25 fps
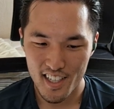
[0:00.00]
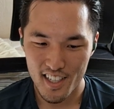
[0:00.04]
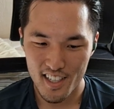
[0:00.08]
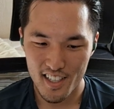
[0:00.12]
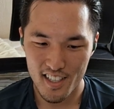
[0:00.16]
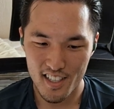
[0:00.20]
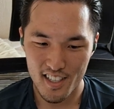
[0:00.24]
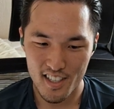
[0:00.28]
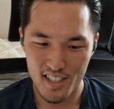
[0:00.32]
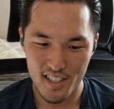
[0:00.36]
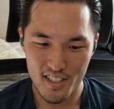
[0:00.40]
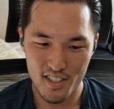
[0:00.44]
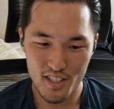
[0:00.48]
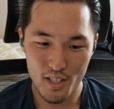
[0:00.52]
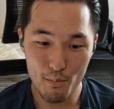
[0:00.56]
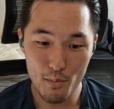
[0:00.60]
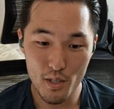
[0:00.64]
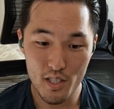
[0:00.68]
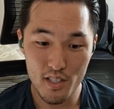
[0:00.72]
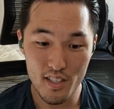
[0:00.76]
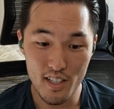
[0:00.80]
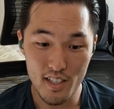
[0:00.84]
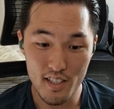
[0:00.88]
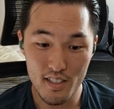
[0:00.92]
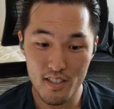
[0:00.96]
Number
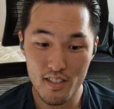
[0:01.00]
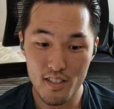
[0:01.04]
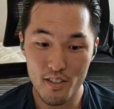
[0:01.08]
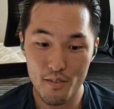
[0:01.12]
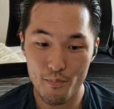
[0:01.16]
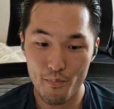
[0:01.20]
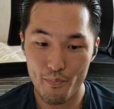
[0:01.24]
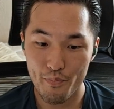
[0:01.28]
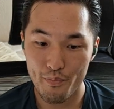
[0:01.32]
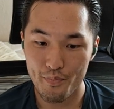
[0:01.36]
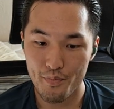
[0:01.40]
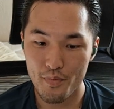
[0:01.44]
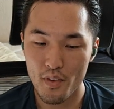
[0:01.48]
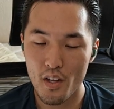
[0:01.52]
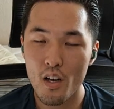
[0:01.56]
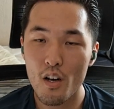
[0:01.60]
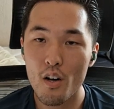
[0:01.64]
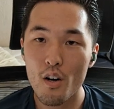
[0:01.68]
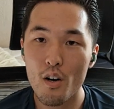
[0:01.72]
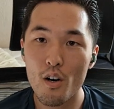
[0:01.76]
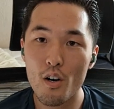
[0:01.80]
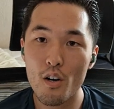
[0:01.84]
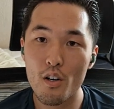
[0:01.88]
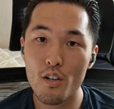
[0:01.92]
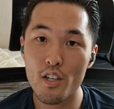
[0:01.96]
6,
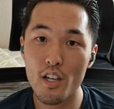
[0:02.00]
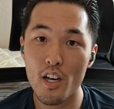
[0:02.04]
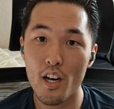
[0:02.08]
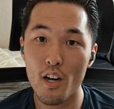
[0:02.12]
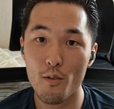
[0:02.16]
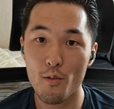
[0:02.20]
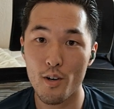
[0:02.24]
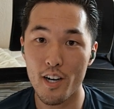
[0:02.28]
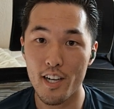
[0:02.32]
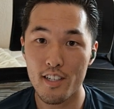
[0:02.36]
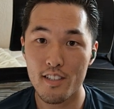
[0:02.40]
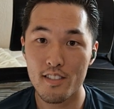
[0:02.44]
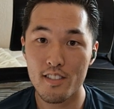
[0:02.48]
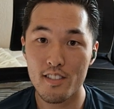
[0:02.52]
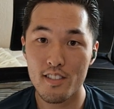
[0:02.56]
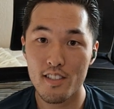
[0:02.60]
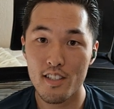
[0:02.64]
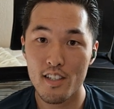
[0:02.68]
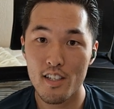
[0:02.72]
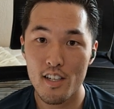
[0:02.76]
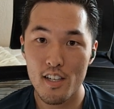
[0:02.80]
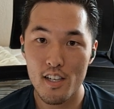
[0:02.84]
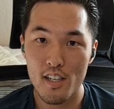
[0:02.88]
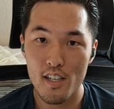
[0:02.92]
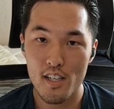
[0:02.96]
Erdnot Rex.
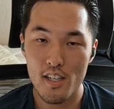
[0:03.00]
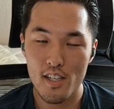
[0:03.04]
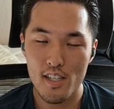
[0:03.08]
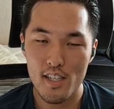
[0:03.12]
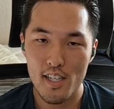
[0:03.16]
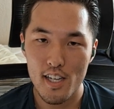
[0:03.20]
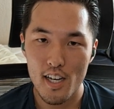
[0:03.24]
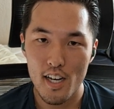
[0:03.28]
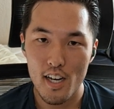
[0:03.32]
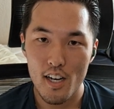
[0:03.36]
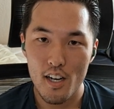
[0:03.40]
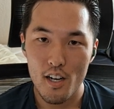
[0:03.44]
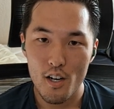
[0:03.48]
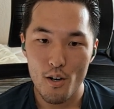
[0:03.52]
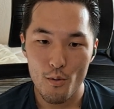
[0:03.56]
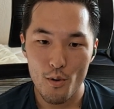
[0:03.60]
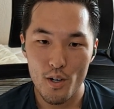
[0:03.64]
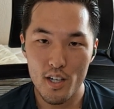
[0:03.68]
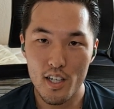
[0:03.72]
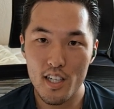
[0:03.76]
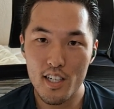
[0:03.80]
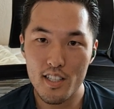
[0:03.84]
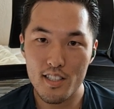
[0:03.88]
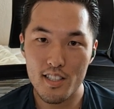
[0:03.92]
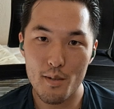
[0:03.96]

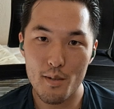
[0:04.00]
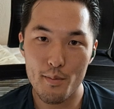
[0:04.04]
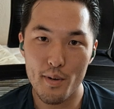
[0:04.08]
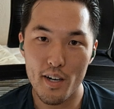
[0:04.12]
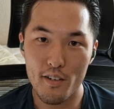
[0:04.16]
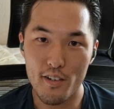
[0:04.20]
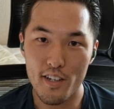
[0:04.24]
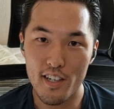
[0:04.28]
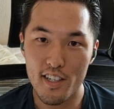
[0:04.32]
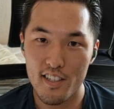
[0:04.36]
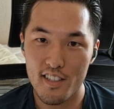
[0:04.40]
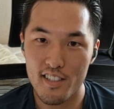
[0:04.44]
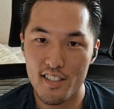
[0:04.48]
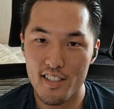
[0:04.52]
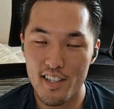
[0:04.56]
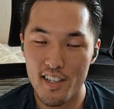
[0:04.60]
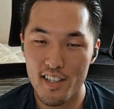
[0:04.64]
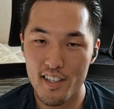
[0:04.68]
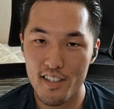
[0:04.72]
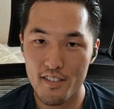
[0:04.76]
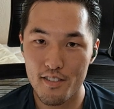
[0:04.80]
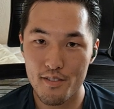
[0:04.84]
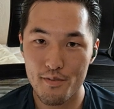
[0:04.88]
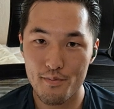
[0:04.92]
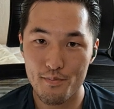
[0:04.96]
What can about Rex?
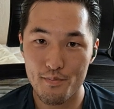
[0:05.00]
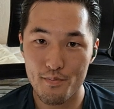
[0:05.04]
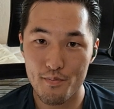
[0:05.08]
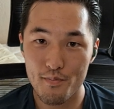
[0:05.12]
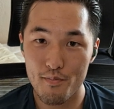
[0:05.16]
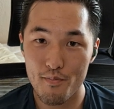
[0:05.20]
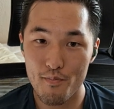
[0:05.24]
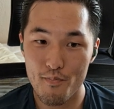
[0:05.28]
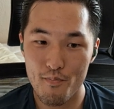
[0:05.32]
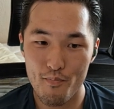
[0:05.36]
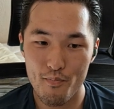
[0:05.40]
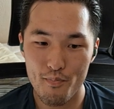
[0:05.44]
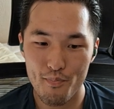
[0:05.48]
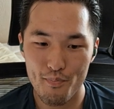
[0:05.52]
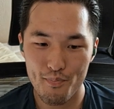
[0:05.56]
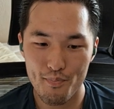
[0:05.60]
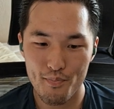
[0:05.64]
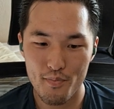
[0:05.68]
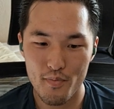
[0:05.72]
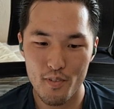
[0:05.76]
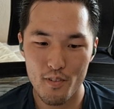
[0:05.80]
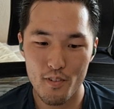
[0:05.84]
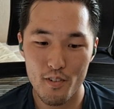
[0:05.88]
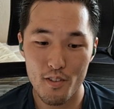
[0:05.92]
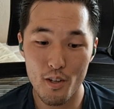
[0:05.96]

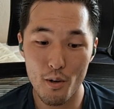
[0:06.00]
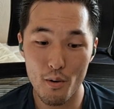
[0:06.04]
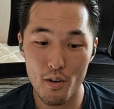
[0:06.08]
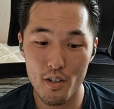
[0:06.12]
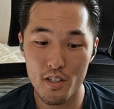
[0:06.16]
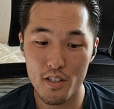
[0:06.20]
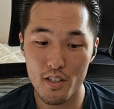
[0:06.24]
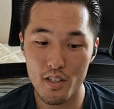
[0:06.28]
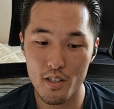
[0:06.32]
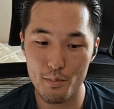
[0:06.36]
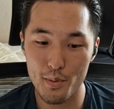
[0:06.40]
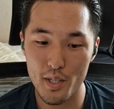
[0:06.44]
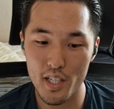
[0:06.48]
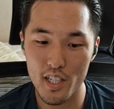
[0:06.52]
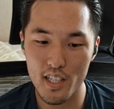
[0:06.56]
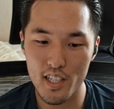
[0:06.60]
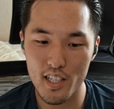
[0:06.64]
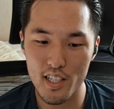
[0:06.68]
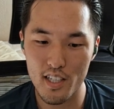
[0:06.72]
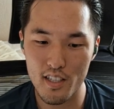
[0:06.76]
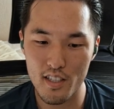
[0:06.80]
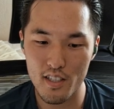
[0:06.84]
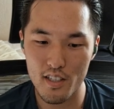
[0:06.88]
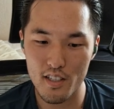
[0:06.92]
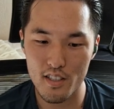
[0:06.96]
No, in the
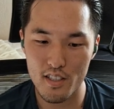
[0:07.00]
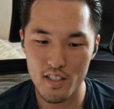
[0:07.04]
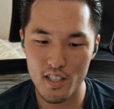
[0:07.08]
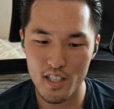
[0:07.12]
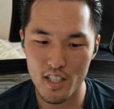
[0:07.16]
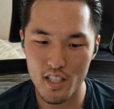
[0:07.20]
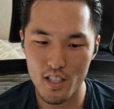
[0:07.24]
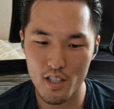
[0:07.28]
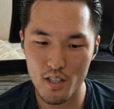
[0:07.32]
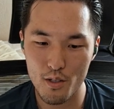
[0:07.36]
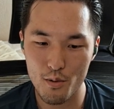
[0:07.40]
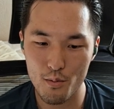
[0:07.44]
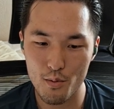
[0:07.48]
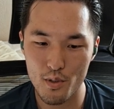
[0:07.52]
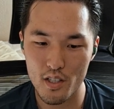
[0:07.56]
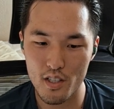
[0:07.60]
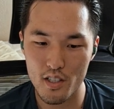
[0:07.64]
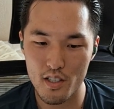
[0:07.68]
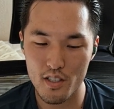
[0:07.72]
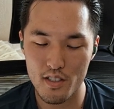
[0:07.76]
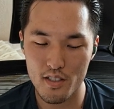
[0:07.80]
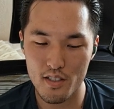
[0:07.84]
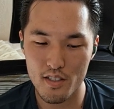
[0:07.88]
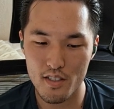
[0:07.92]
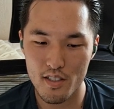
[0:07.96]
beginning, he
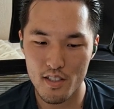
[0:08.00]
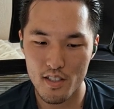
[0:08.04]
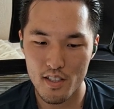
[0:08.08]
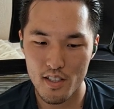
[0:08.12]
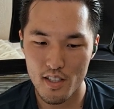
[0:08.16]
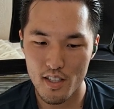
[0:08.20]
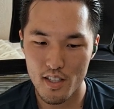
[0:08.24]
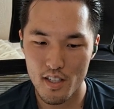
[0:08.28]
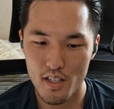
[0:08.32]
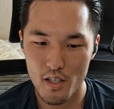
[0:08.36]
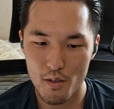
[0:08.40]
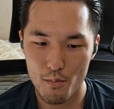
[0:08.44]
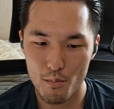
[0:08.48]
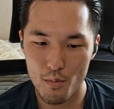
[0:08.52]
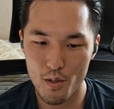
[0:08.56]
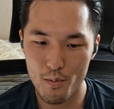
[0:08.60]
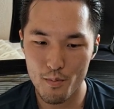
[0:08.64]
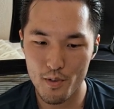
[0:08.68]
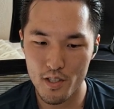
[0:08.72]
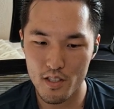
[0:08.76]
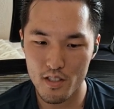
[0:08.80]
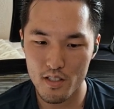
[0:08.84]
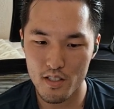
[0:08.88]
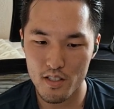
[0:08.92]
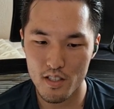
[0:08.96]
was pretty
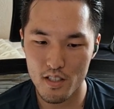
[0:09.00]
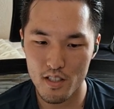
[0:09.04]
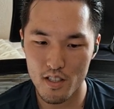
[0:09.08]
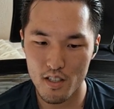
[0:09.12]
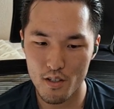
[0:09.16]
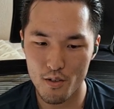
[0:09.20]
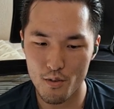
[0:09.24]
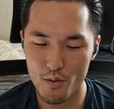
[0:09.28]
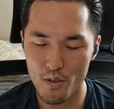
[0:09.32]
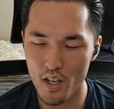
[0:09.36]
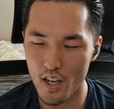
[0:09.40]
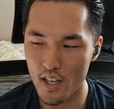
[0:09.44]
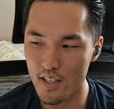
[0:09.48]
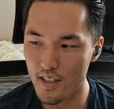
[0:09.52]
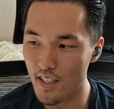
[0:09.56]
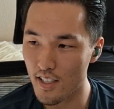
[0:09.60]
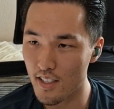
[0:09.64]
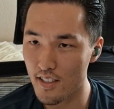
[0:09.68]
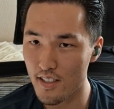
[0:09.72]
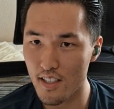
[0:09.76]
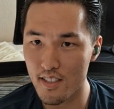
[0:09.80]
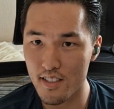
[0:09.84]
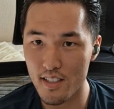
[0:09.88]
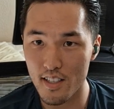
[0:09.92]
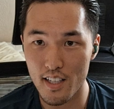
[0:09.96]
much, I
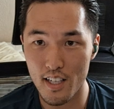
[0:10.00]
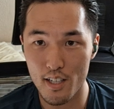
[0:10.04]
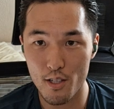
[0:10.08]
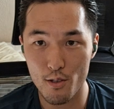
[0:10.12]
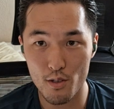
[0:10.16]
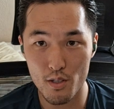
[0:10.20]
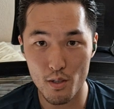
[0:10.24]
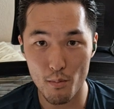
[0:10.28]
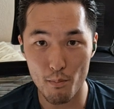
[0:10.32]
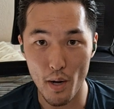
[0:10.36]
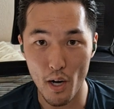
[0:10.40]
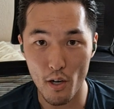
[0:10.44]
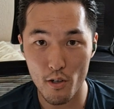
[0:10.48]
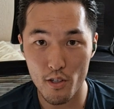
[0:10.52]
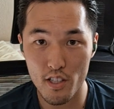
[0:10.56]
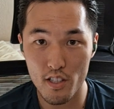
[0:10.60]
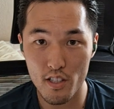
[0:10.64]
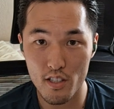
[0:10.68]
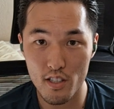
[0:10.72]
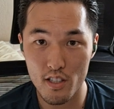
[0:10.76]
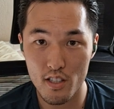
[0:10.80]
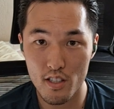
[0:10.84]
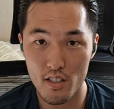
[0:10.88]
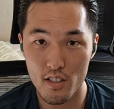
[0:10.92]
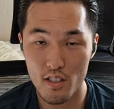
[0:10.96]
think they said that he was a bounty
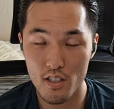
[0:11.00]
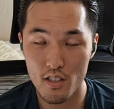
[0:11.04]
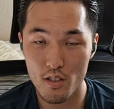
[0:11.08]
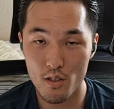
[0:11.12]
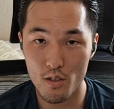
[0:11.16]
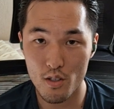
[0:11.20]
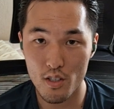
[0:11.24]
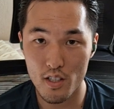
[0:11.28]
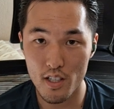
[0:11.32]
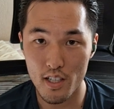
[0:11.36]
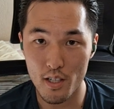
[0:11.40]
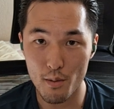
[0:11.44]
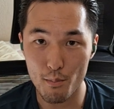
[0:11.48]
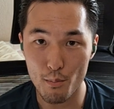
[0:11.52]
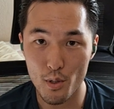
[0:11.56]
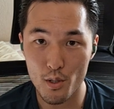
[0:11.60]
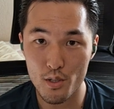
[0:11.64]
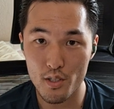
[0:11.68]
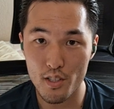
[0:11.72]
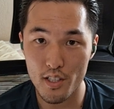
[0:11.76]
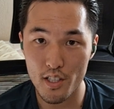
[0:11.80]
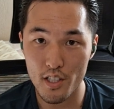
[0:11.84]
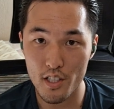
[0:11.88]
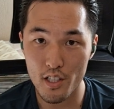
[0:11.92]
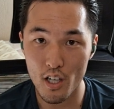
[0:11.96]
hunter or like a
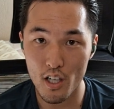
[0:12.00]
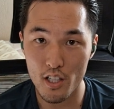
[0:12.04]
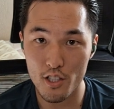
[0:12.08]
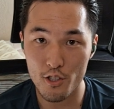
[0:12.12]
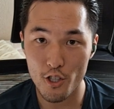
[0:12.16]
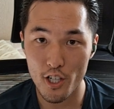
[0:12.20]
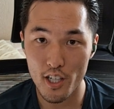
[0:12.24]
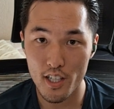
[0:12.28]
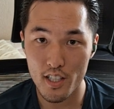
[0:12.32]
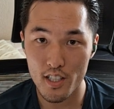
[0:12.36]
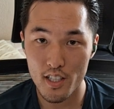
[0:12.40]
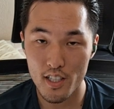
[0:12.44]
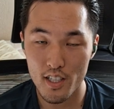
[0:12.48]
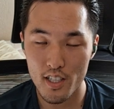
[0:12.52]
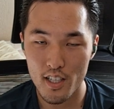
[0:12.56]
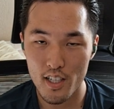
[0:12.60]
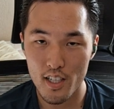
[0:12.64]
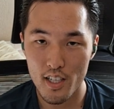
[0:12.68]
mercenary contract.